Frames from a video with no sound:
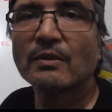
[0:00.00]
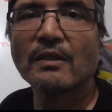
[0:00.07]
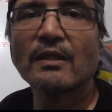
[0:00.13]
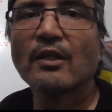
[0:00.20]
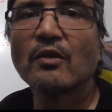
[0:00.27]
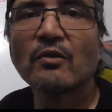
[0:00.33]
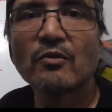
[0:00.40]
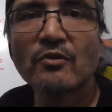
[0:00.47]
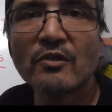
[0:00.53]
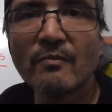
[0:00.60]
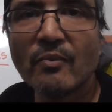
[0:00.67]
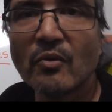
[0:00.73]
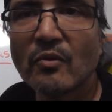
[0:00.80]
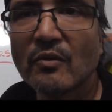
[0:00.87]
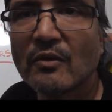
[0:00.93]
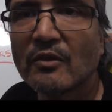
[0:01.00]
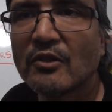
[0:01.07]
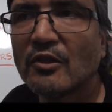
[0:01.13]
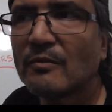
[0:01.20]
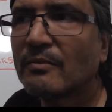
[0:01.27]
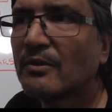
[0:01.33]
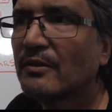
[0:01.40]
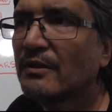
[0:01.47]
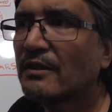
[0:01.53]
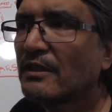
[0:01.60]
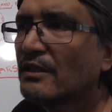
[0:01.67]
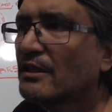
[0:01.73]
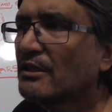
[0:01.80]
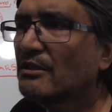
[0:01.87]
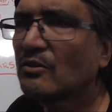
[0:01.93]
with a local support group who you
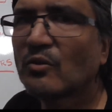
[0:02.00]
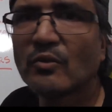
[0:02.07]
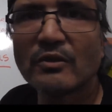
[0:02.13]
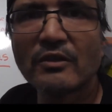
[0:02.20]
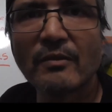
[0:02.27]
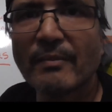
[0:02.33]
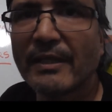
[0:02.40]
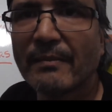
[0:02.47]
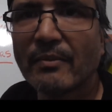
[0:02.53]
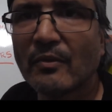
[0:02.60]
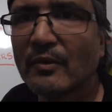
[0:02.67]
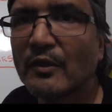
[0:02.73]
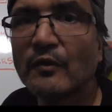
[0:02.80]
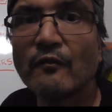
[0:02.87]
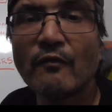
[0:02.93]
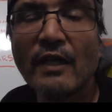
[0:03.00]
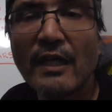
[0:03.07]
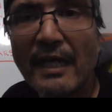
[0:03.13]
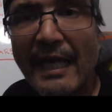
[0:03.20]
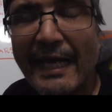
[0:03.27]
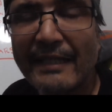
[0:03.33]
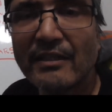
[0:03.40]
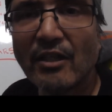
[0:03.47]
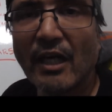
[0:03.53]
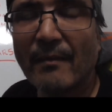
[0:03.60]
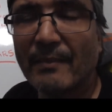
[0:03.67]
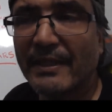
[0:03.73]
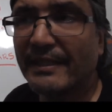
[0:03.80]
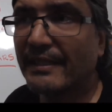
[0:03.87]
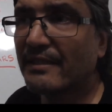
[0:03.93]
can just talk to people who've had
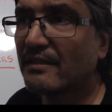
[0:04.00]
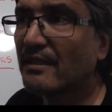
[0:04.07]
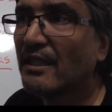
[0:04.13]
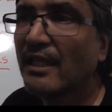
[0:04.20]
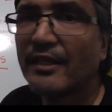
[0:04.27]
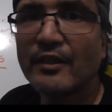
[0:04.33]
diabetes.